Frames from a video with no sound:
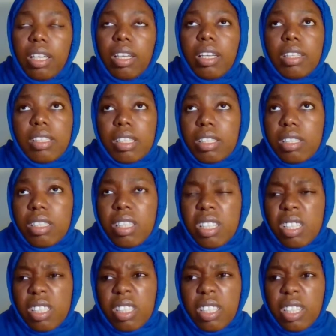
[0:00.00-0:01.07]

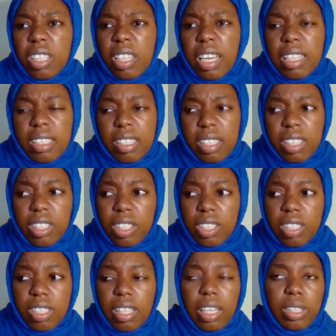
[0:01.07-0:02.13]

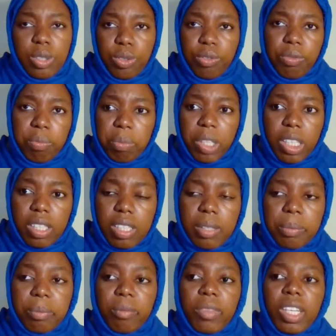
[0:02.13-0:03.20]
SDGs that you've picked.
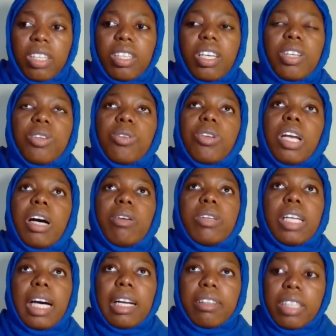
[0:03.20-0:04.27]
Then you now
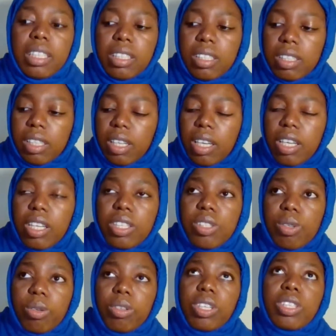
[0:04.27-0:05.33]
narrate.
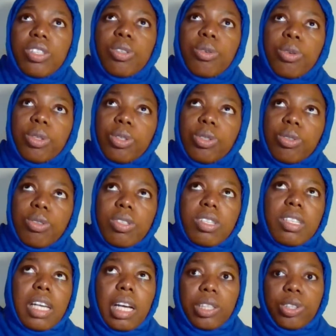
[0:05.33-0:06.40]
It's good to
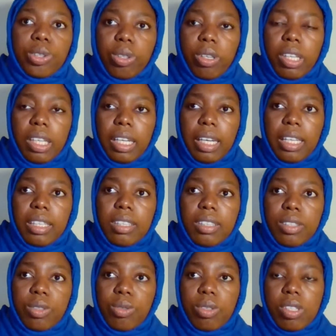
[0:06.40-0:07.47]
search online
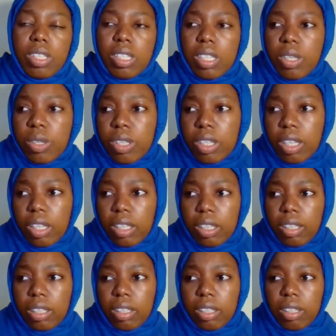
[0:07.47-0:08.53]
to see
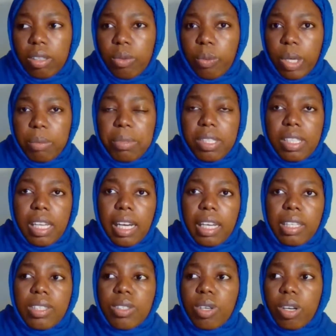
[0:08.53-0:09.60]

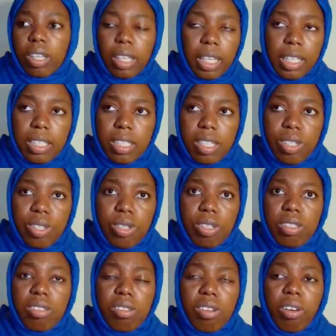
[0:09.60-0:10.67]
websites,
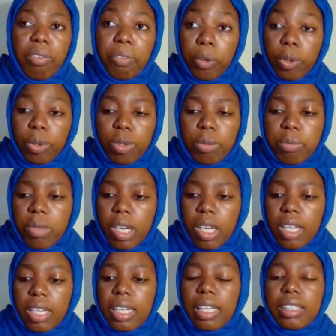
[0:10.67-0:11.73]
organizations, or forum
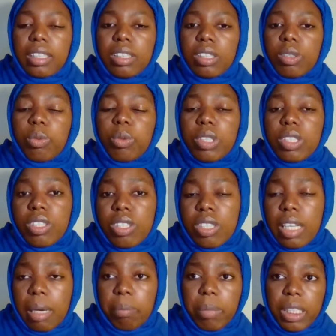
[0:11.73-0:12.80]
that deal with
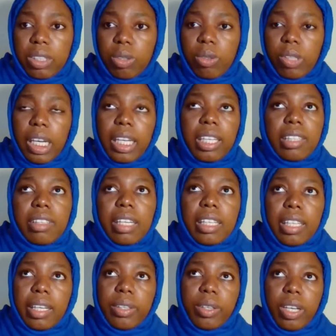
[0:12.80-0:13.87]
that particular area
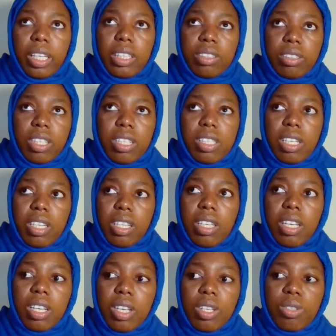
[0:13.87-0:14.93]
that you are interested in,
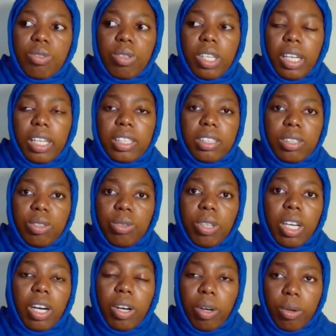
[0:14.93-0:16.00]
so that you
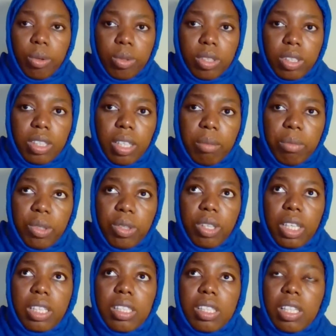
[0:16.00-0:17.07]
can quote them. You
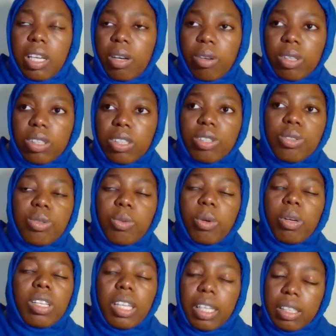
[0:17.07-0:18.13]
can see, according to
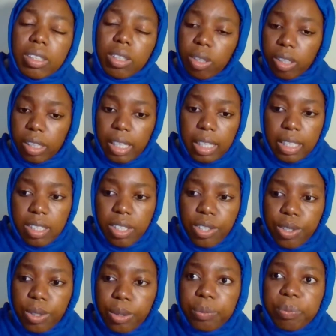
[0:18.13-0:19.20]
World Health
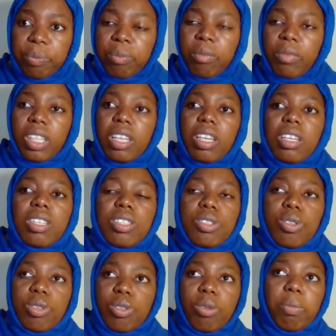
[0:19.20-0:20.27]
Organization, a
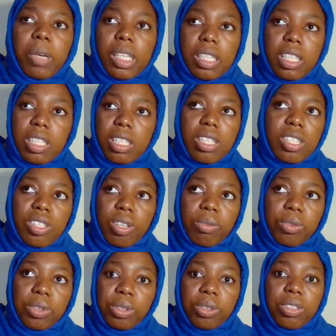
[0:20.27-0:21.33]
so percentage of
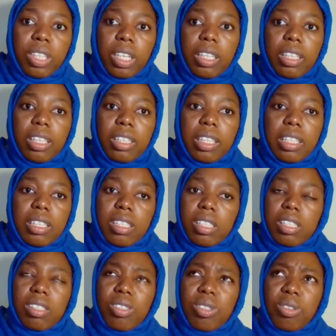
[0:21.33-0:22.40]
children
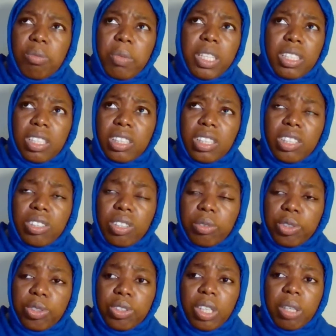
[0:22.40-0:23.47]
there's so percentage of
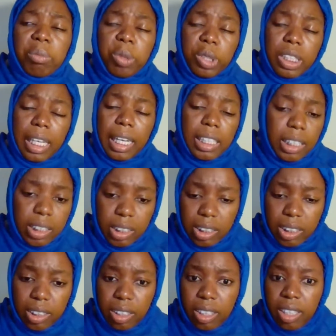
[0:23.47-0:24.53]
children
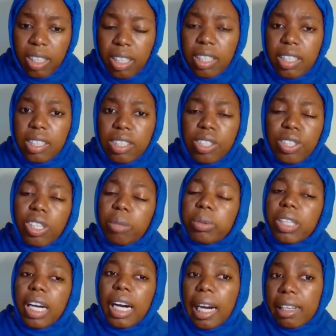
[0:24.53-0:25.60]
mortality in the
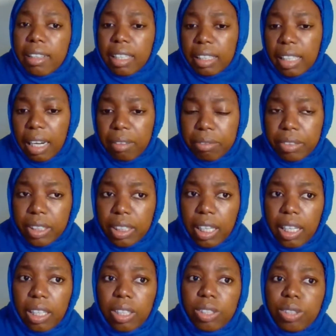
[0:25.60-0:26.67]
sub-Saharan
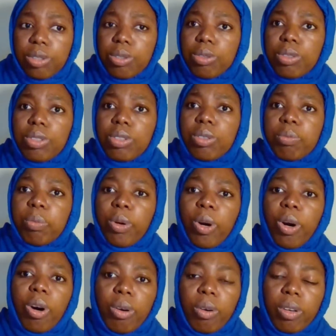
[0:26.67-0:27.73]
Africa due to
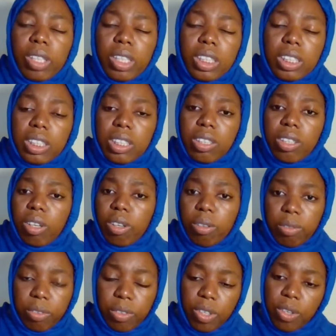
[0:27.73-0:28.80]
poor quality
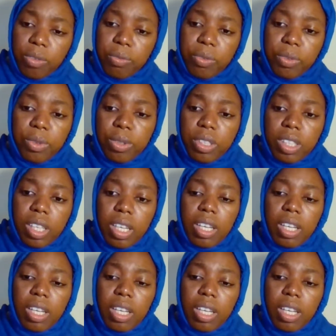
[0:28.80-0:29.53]
of food